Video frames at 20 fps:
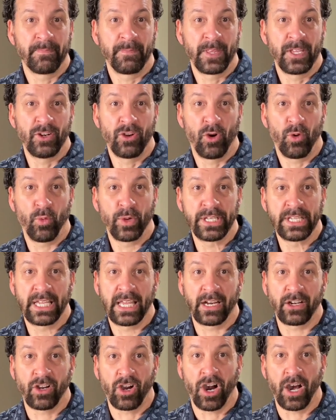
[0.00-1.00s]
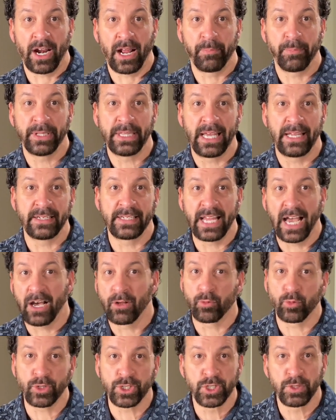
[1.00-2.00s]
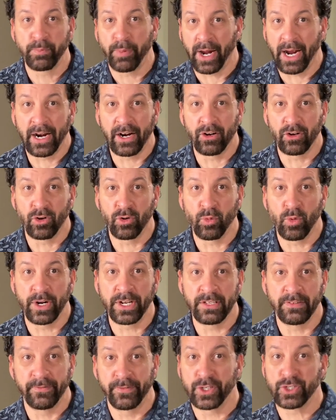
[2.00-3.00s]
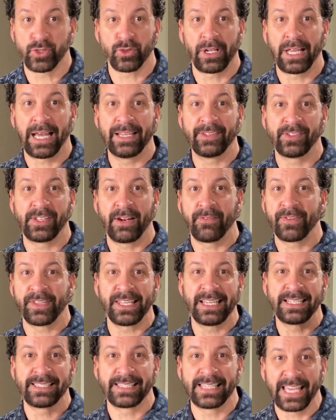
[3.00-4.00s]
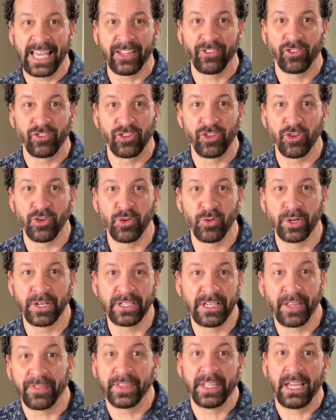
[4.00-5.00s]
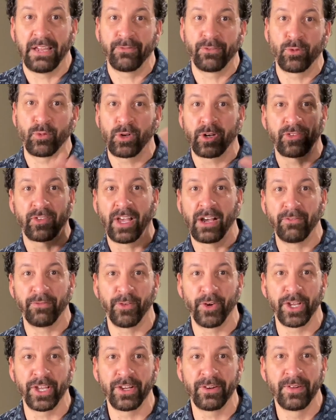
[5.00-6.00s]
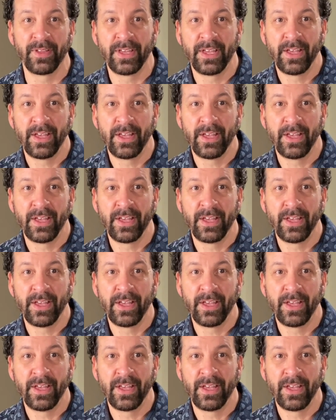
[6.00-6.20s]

You know, when you get caught up in that downward spiral where you visualize that everything's against you and nothing ever works out for you.